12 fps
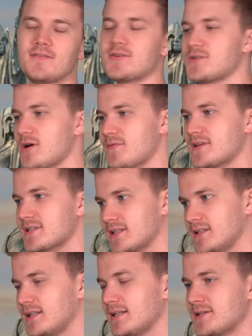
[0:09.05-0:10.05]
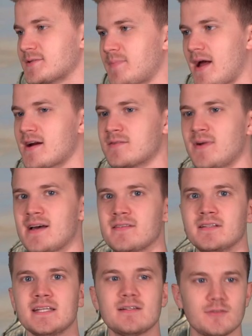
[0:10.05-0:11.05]
The show that's clearly inspired by The
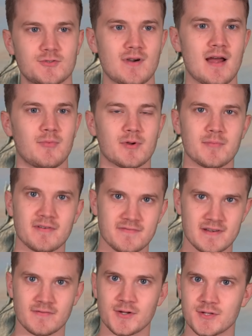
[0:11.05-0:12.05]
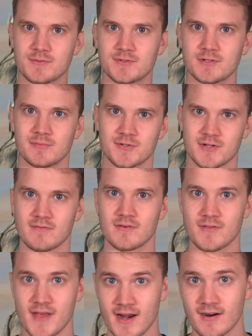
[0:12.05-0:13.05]
Needle Drop, one of my favorite YouTubers over
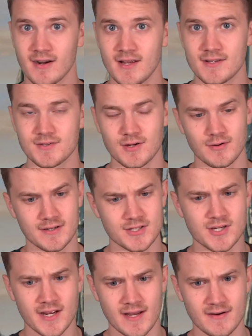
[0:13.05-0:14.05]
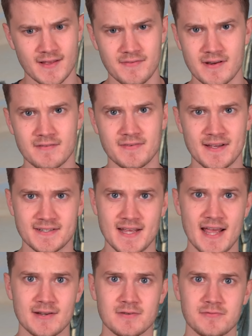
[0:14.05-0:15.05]
there. So go ahead and check out Anthony
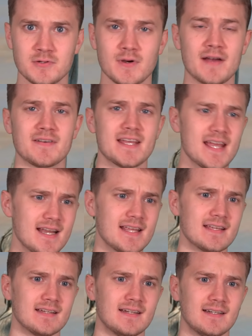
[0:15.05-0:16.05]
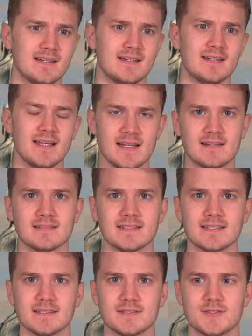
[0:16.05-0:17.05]
Fantano if you have any
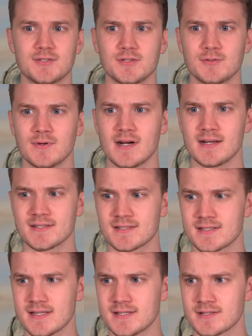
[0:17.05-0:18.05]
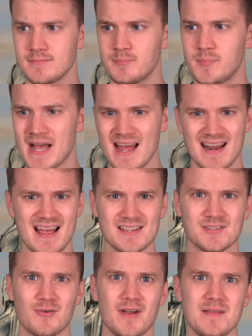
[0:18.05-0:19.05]
inkling to uh, see some
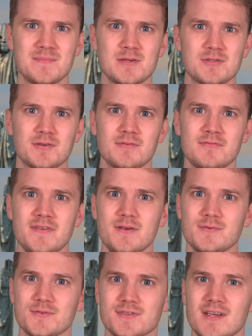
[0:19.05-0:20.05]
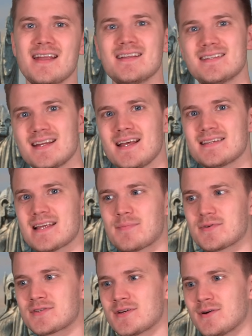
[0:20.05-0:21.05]
badass great music reviews. And in today's
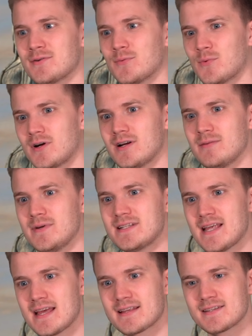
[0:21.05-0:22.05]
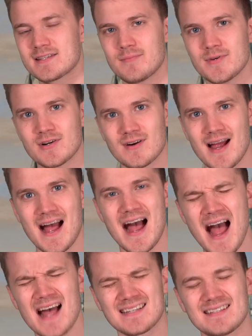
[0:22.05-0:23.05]
episode, we're going to be taking some of your
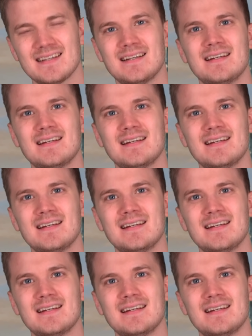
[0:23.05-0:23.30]
hot,